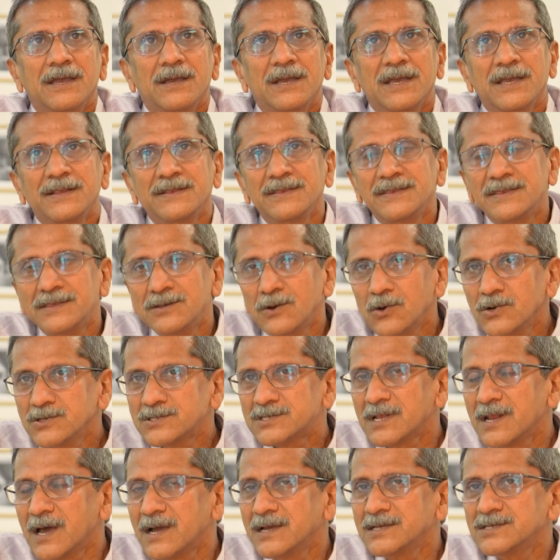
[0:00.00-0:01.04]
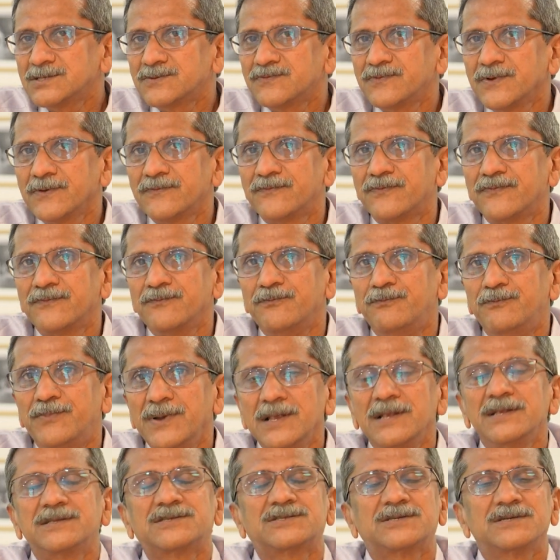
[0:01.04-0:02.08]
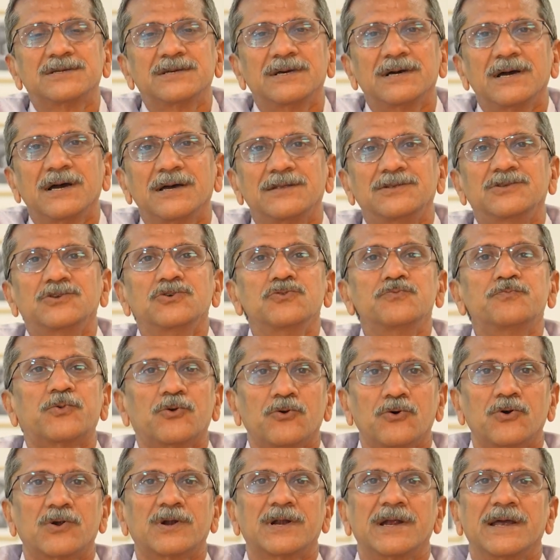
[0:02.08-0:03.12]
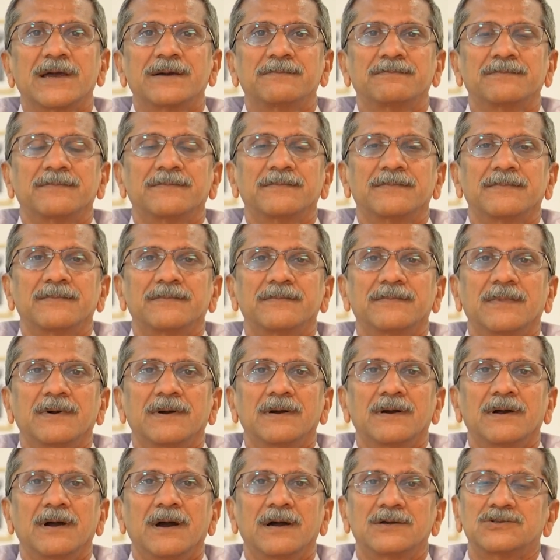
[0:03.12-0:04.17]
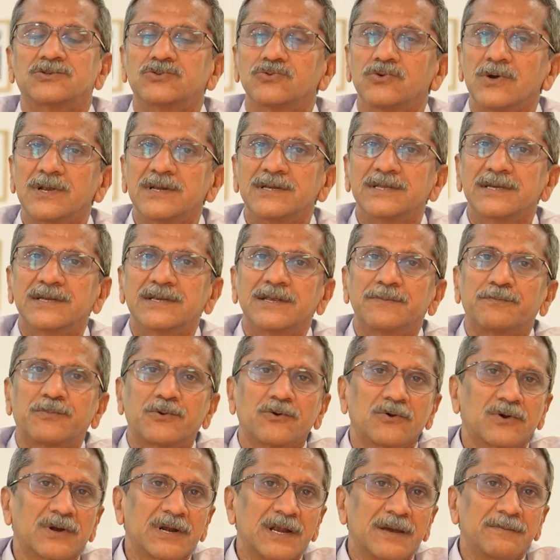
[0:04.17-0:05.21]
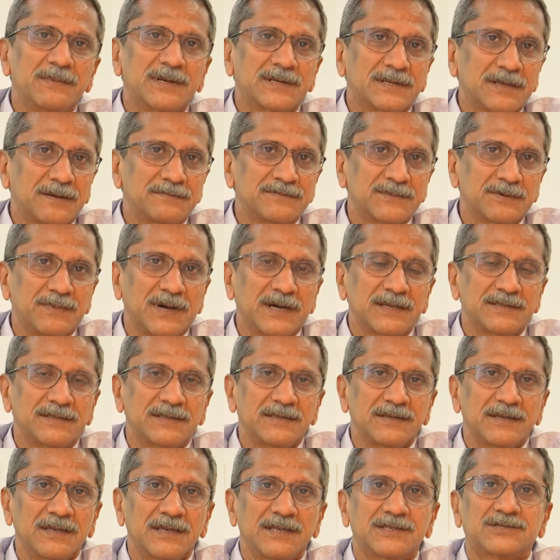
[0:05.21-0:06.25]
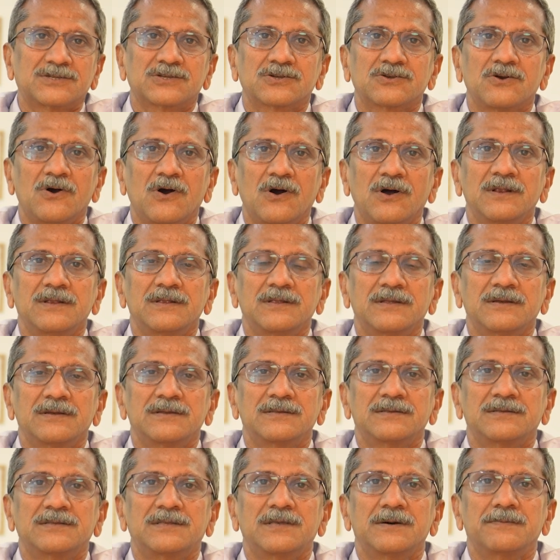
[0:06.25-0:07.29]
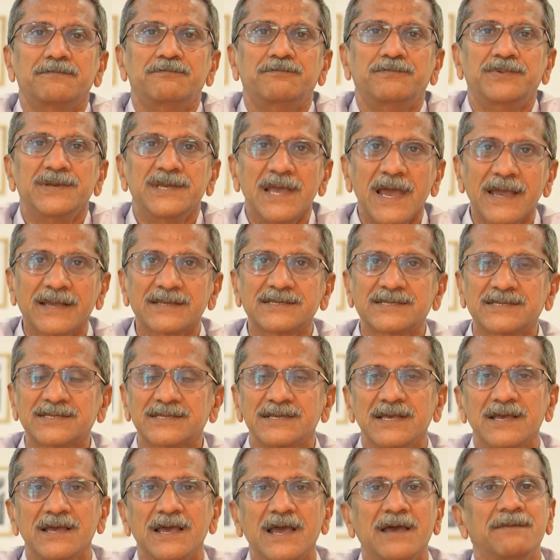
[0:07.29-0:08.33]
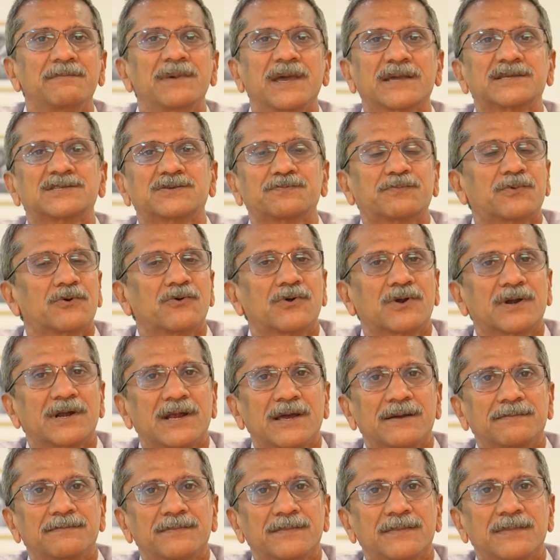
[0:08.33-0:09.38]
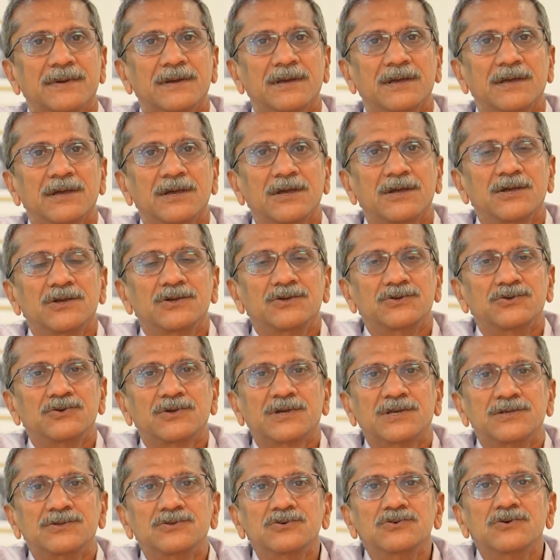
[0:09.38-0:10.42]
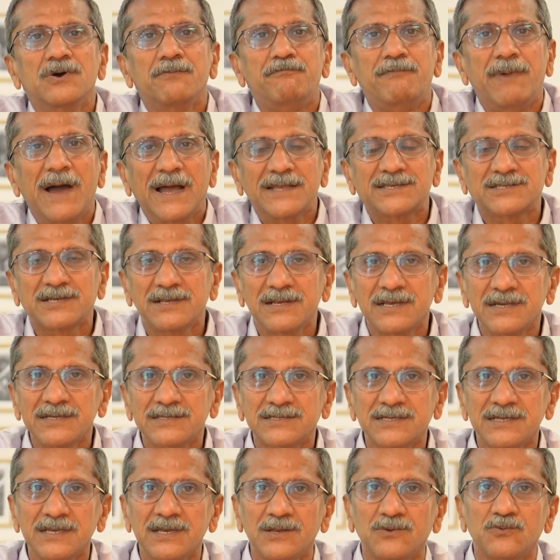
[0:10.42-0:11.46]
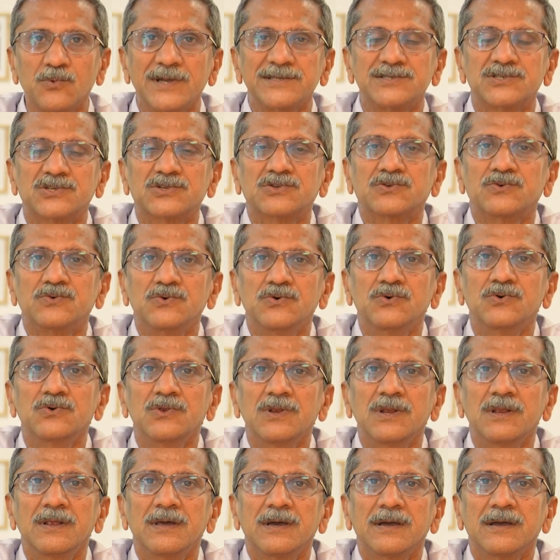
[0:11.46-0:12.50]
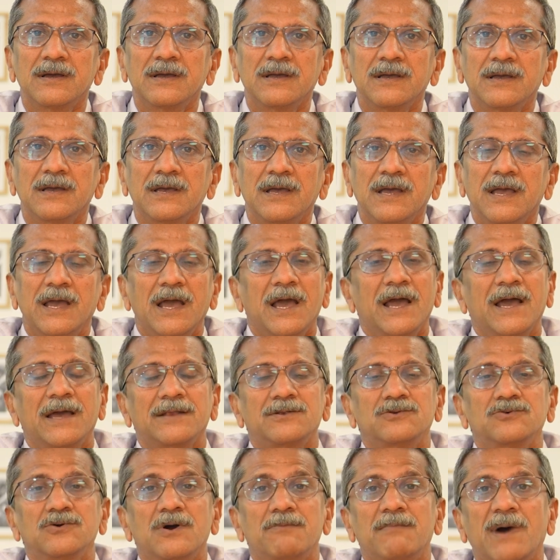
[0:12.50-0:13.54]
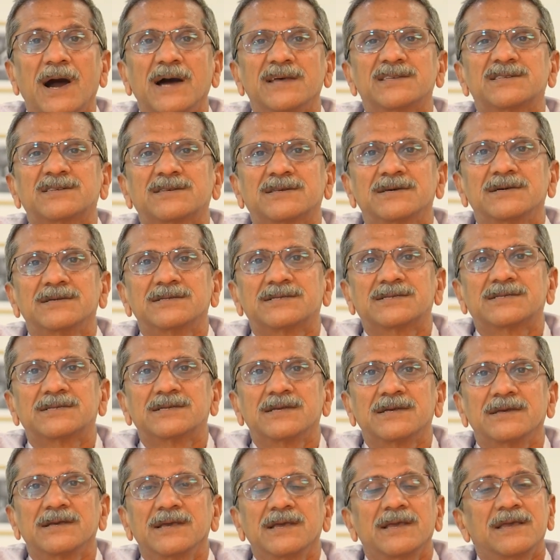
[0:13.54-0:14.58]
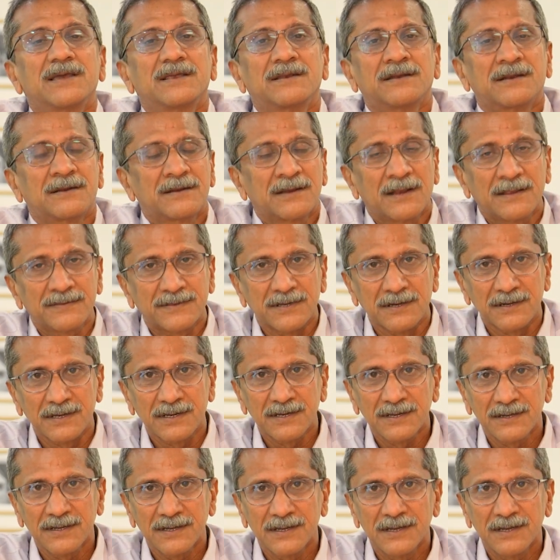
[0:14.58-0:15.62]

In those lines, we've built a new program, a dual degree program at Ahmedabad. It's called the BxMx program. You can do a bachelor's in one school and do a master's in another.